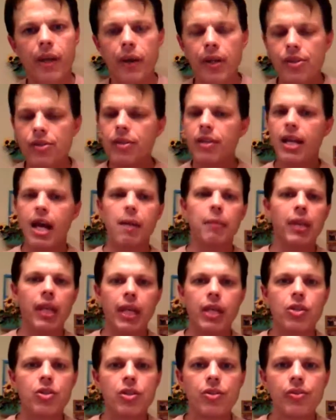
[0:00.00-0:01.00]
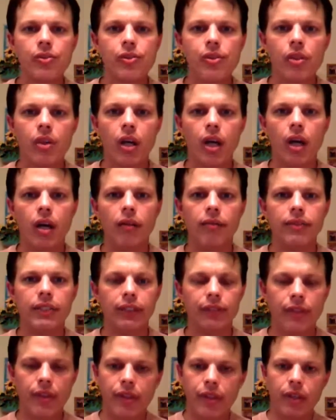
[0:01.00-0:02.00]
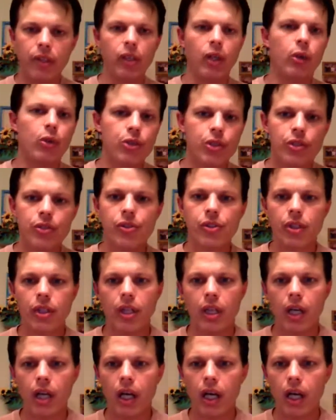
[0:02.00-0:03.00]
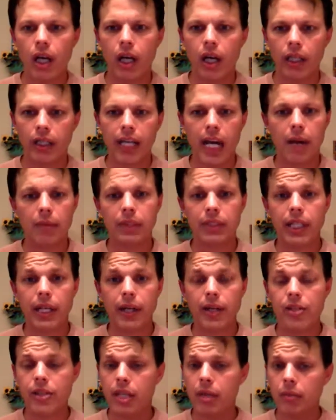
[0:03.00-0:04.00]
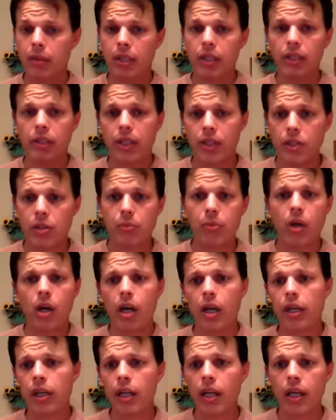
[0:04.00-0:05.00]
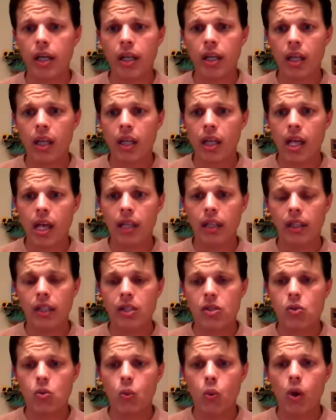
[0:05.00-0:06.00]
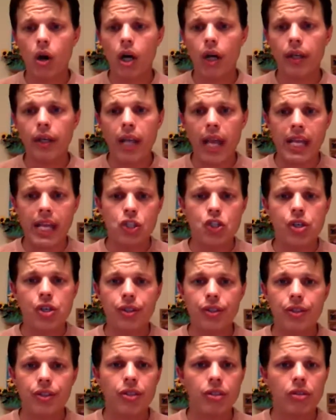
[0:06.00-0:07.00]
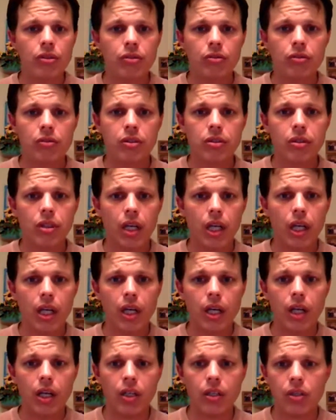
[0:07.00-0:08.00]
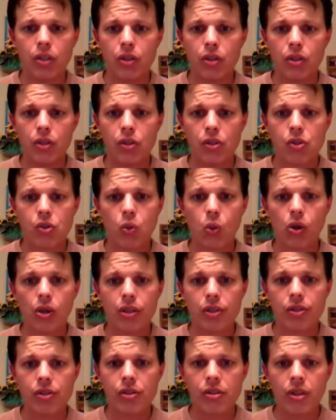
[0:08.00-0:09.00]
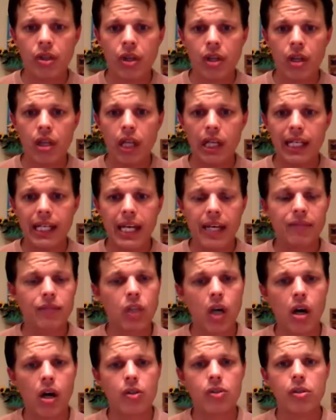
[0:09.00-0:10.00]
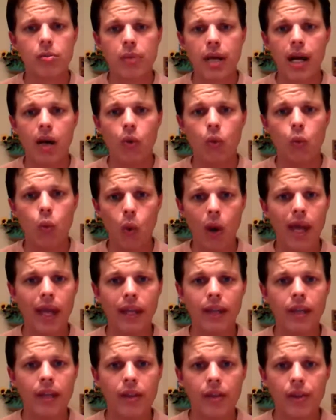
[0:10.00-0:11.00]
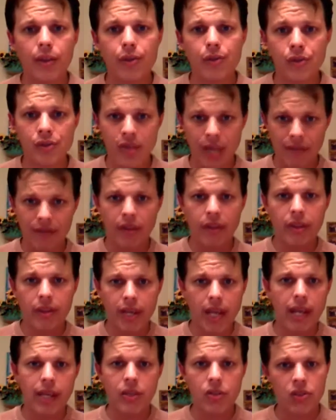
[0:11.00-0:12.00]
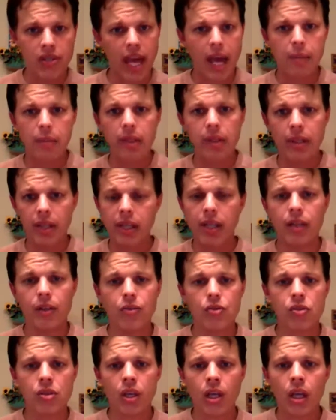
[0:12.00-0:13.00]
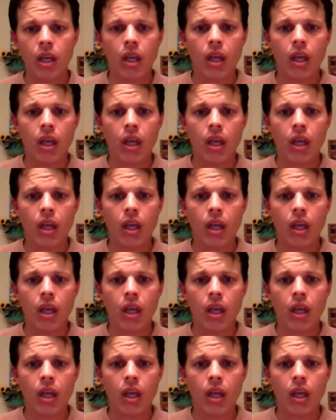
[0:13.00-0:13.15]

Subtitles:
various denominations of different theologians and commentaries, and I'm going to touch upon at least one ancient source that kind of talks about when the seventh-day Sabbath is.